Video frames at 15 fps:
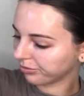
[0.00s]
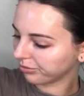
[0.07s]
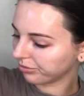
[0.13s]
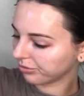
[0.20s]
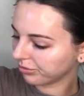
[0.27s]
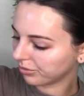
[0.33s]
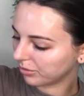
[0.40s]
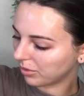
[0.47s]

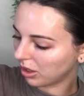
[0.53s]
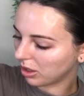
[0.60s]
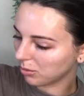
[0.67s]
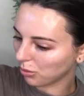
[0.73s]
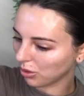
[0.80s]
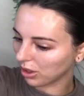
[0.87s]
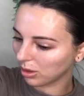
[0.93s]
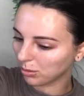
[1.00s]
Not a
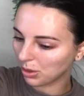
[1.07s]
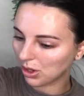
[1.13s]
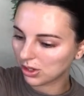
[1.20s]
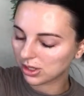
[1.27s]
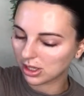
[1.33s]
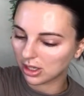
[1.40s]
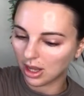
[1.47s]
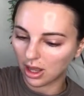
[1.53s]
morning
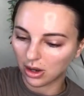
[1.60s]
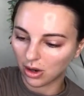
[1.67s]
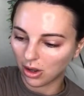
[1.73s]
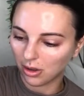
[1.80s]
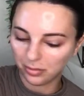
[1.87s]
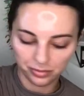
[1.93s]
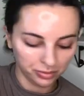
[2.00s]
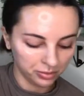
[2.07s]
person at
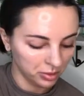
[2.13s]
all.